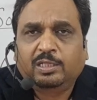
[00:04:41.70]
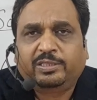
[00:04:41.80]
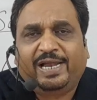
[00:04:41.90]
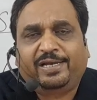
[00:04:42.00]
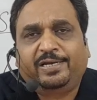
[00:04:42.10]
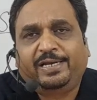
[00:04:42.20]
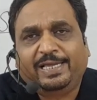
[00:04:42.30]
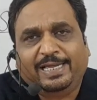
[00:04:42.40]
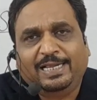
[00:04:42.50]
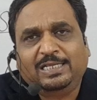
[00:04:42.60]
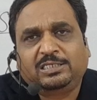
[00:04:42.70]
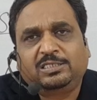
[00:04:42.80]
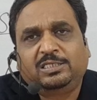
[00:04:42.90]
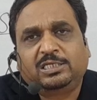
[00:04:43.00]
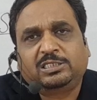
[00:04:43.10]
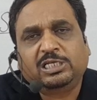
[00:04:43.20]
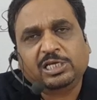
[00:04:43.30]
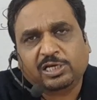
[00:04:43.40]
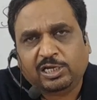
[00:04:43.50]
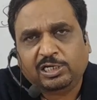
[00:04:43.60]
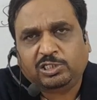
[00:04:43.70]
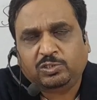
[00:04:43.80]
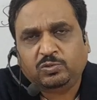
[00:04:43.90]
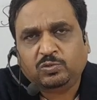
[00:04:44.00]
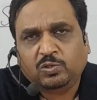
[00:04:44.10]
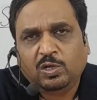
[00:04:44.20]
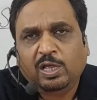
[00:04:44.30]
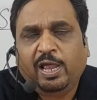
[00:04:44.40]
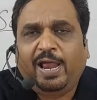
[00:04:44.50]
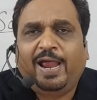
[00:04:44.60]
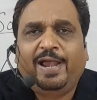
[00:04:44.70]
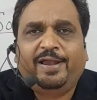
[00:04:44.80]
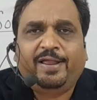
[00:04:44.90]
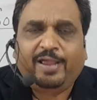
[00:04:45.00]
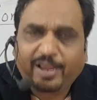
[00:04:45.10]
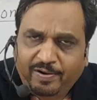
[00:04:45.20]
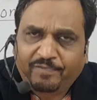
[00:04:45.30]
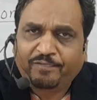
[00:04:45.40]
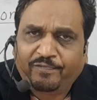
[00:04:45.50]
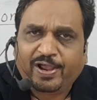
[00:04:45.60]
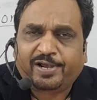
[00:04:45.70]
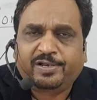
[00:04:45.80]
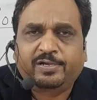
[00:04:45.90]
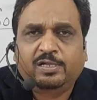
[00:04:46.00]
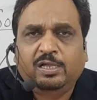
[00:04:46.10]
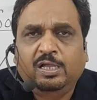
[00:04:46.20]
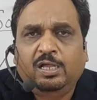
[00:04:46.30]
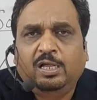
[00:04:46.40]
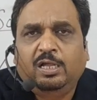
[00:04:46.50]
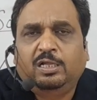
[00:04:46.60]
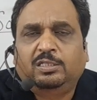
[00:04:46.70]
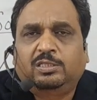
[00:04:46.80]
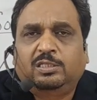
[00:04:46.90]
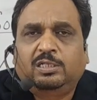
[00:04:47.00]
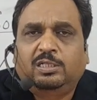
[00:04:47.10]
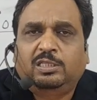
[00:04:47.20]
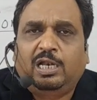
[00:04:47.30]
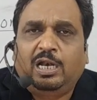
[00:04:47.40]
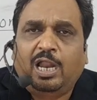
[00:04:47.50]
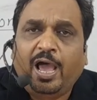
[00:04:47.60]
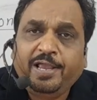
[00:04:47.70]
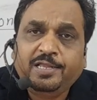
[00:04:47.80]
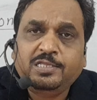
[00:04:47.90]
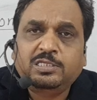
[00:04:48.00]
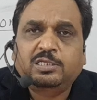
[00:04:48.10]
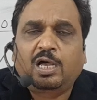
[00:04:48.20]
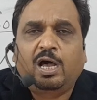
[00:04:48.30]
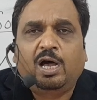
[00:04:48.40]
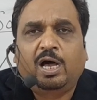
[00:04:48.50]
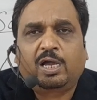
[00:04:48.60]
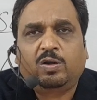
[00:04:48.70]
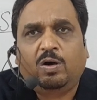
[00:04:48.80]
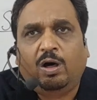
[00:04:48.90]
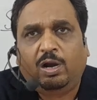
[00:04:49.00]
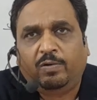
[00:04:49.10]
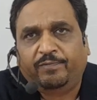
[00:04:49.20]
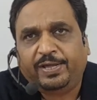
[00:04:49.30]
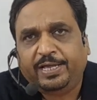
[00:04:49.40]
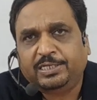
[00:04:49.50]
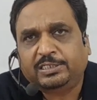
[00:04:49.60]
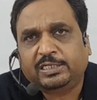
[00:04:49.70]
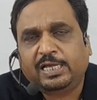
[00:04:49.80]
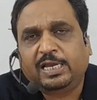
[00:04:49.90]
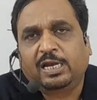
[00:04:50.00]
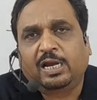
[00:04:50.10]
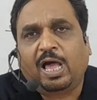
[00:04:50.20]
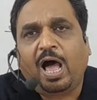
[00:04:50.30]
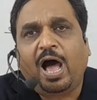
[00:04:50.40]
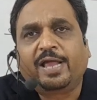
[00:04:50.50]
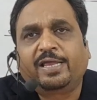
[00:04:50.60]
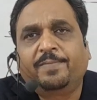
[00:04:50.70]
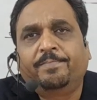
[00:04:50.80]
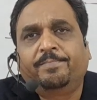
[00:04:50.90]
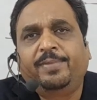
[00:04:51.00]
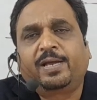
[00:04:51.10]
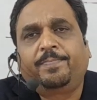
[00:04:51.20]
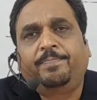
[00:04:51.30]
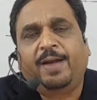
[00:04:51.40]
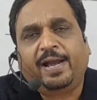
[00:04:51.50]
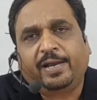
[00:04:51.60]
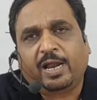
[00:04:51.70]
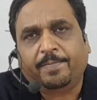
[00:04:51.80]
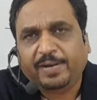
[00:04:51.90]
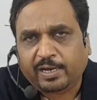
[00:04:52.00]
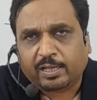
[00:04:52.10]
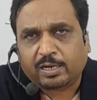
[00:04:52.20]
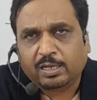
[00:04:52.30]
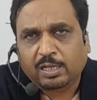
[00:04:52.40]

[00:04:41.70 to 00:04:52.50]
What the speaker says: that deals the single issue, and in fact the lines are always in iambic pentameter.